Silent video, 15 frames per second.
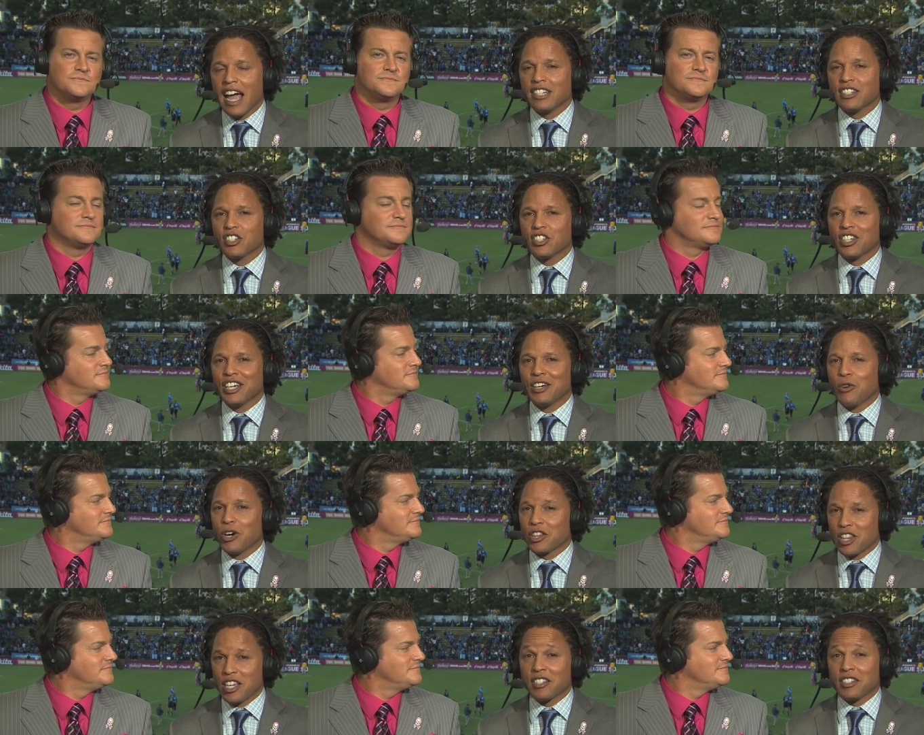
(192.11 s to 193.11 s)
Speaker 1: and seeing
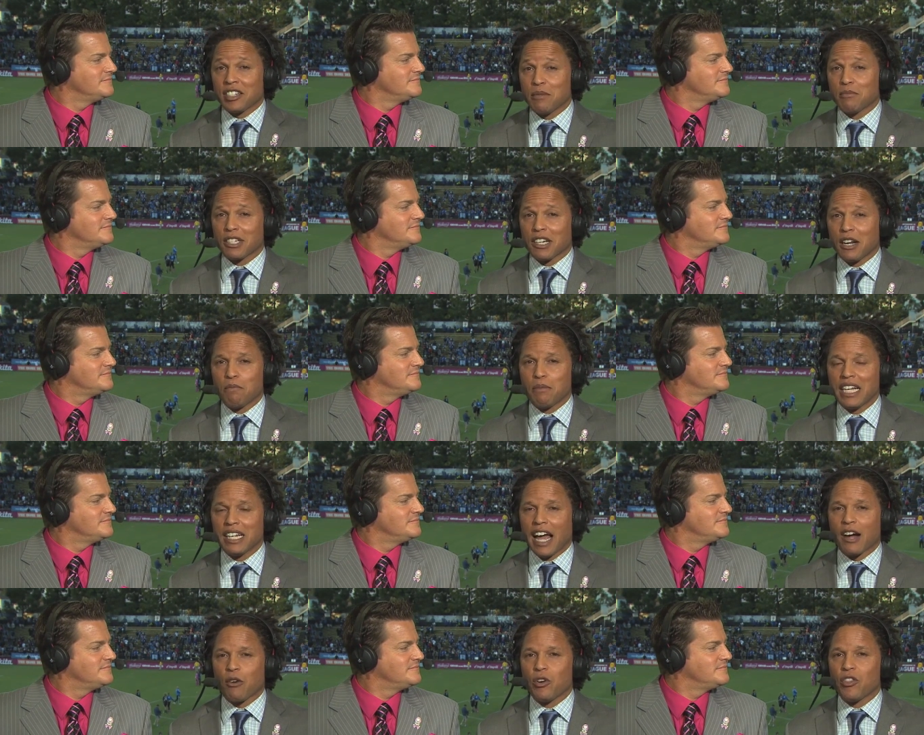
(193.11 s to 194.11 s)
what this team's going to be
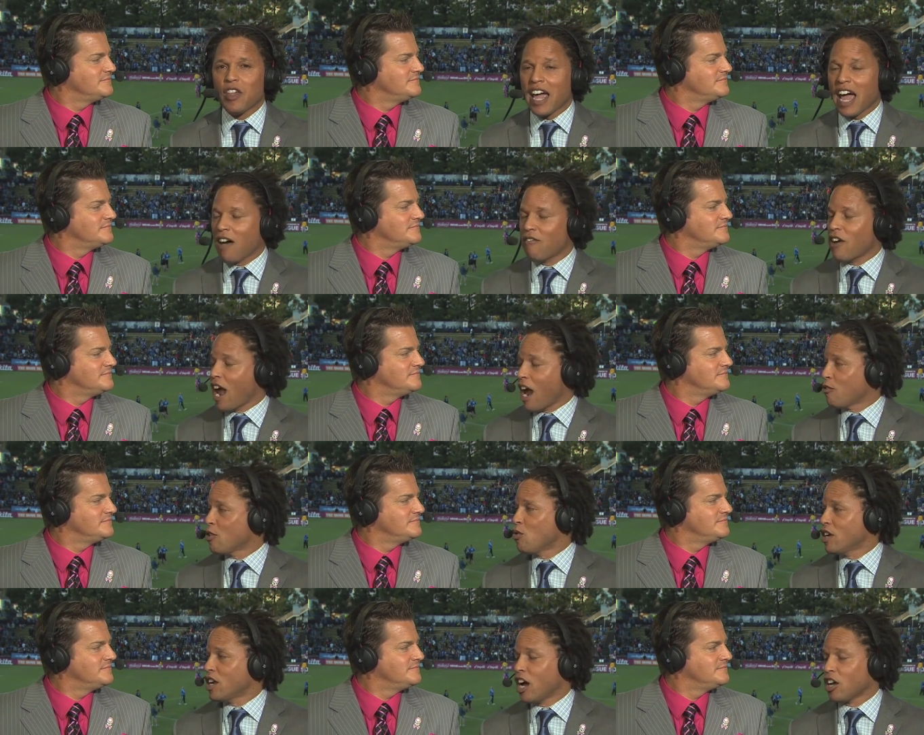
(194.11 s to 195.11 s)
like when they have
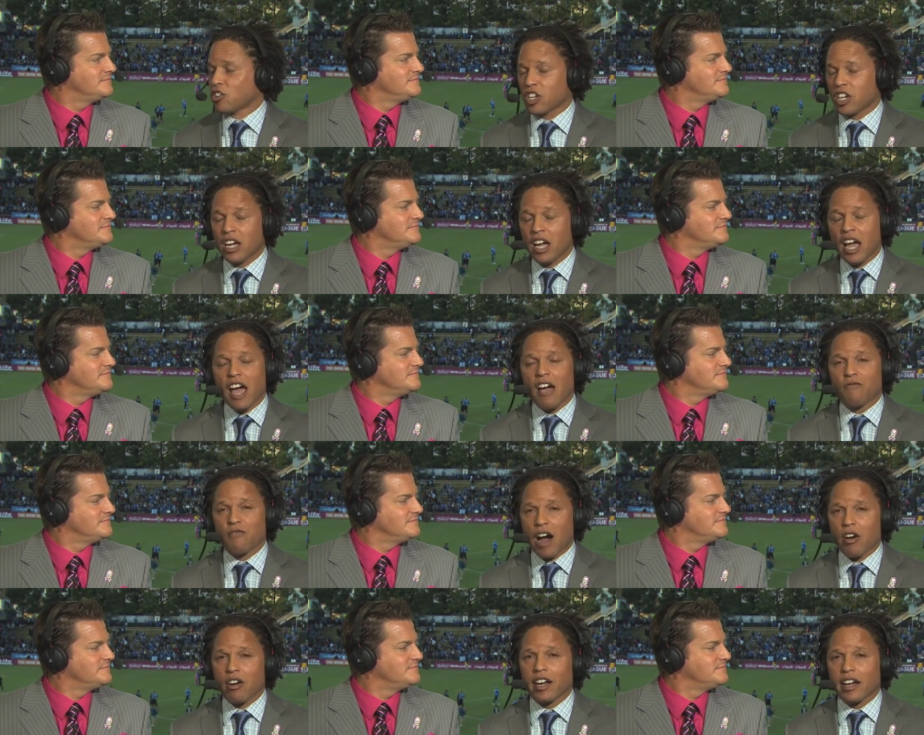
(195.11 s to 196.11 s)
everyone healthy and
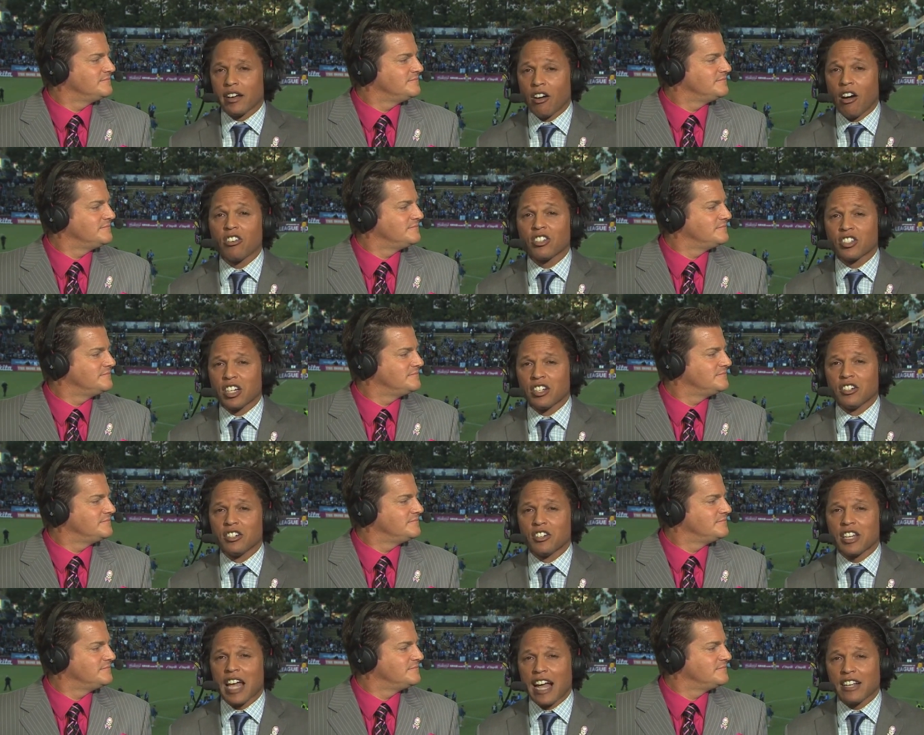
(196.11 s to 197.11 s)
firing on all
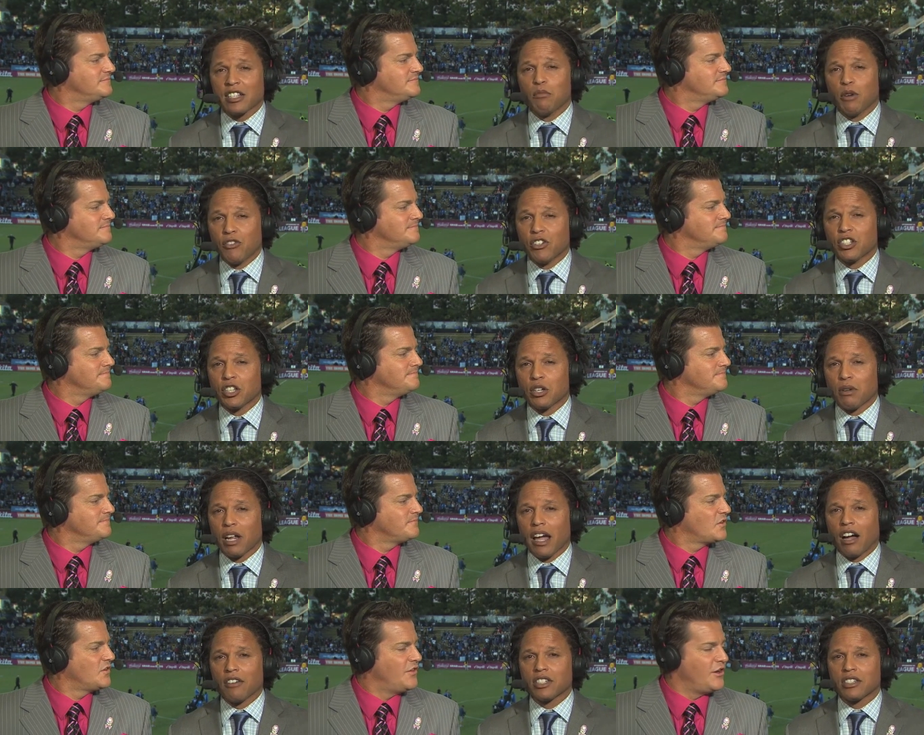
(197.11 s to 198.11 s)
cylinders as they move into the
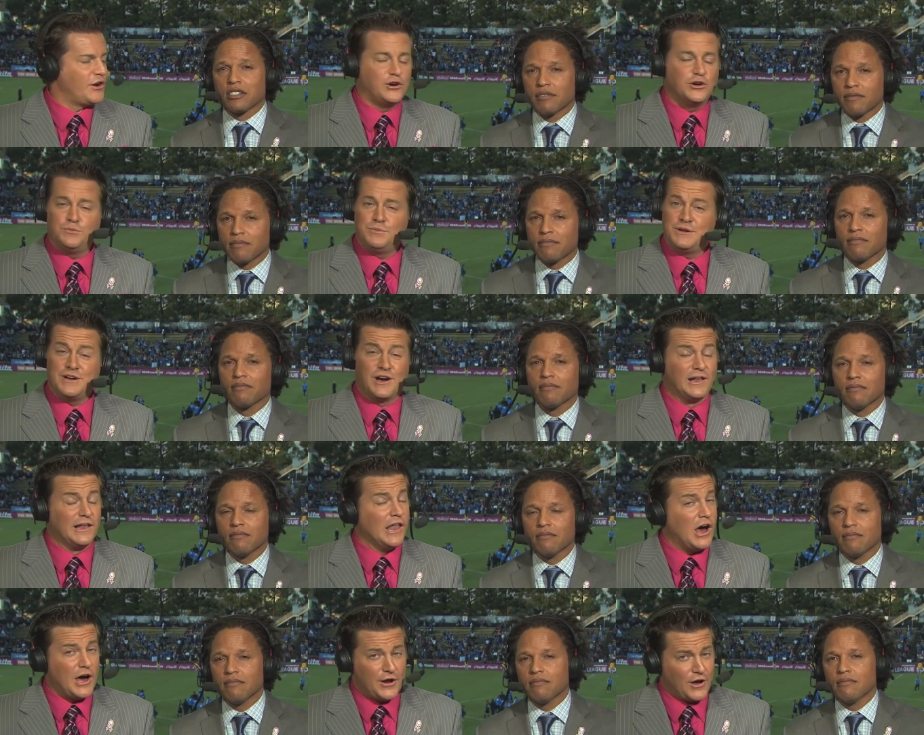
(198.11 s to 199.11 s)
playoffs.
Speaker 2: There could be a
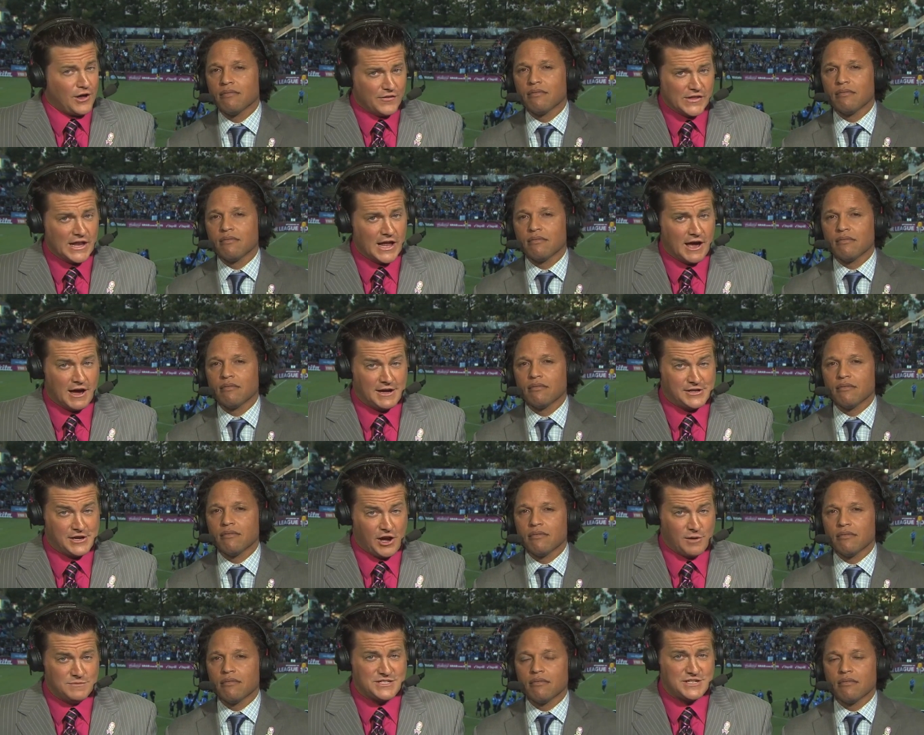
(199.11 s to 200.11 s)
lot on the line
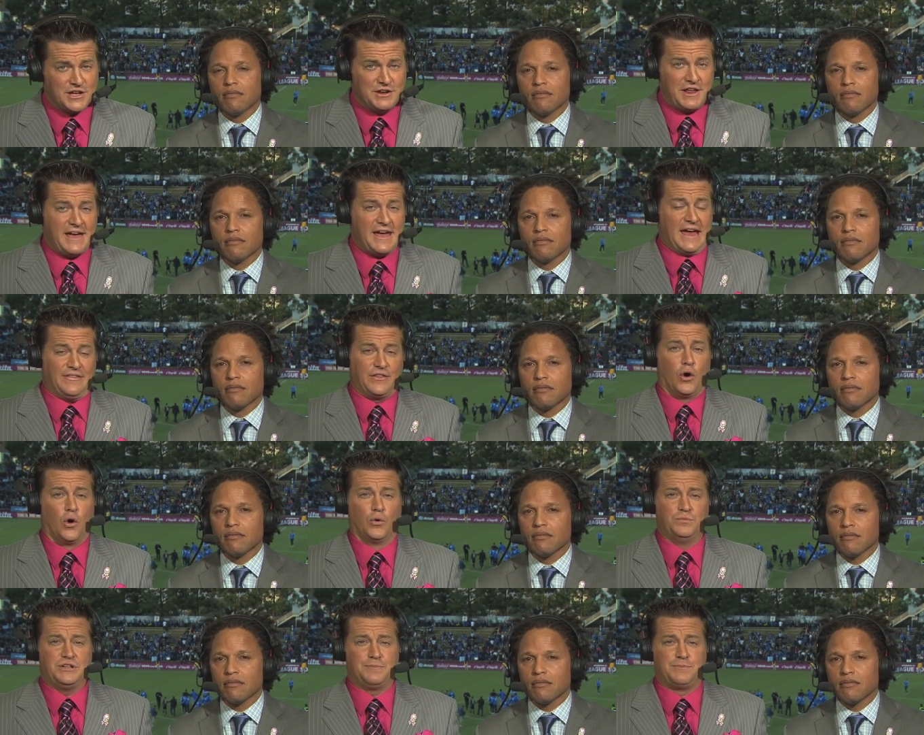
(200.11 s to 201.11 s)
come Sunday at the
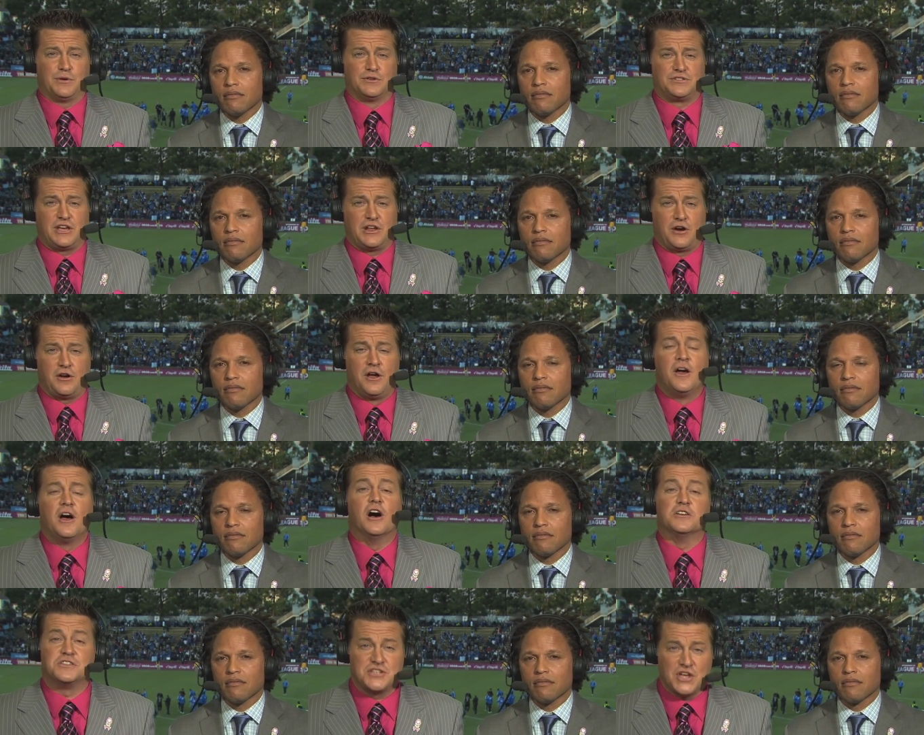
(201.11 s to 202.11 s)
Home Depot Center,
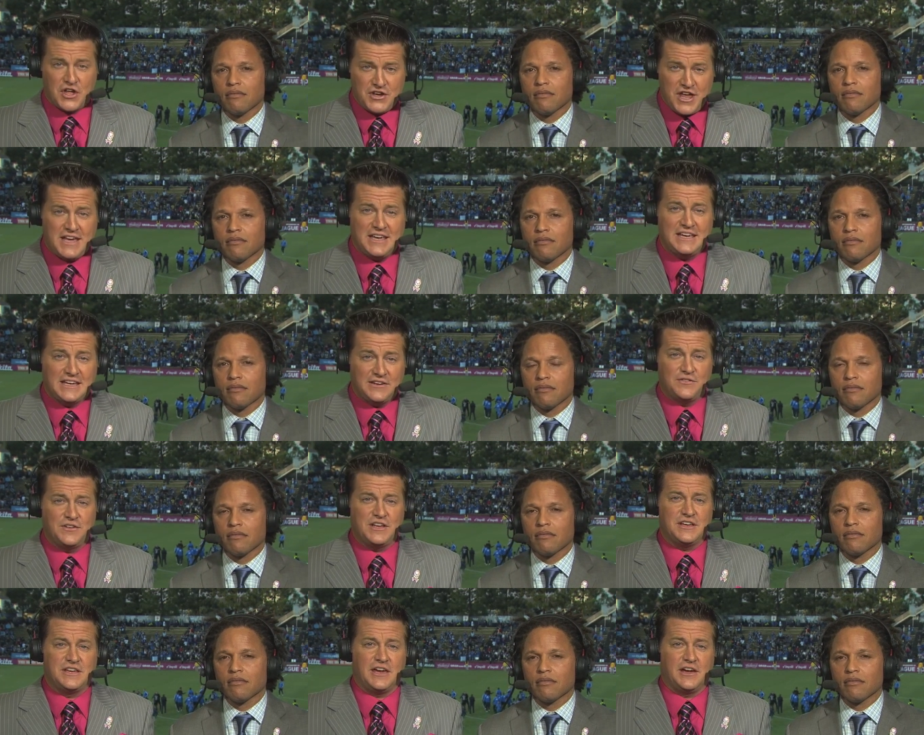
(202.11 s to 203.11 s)
a Sunday
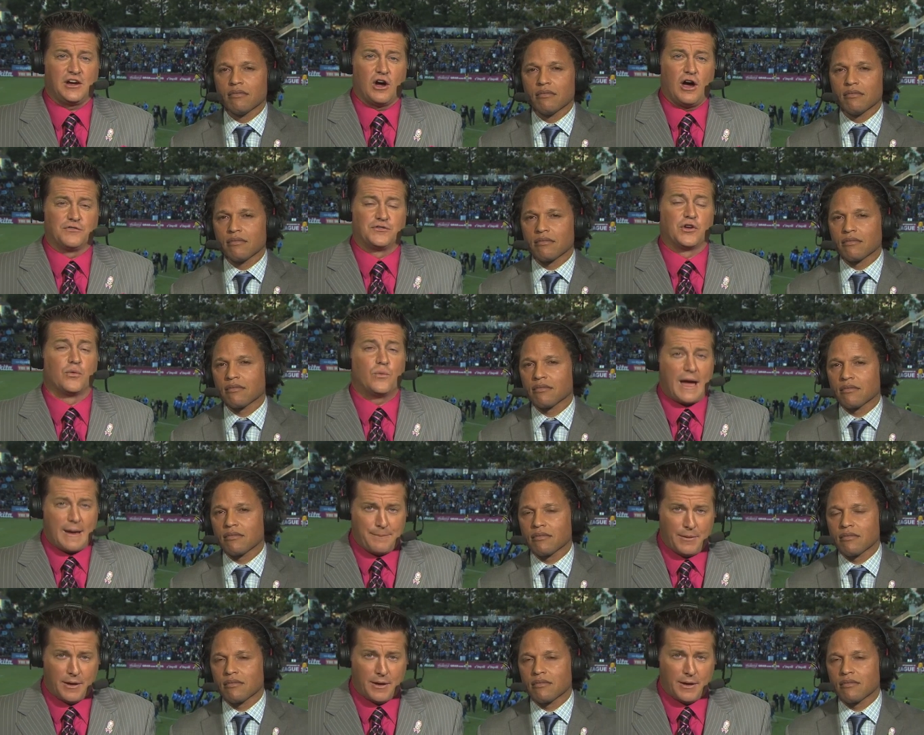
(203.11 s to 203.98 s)
evening kickoff to wrap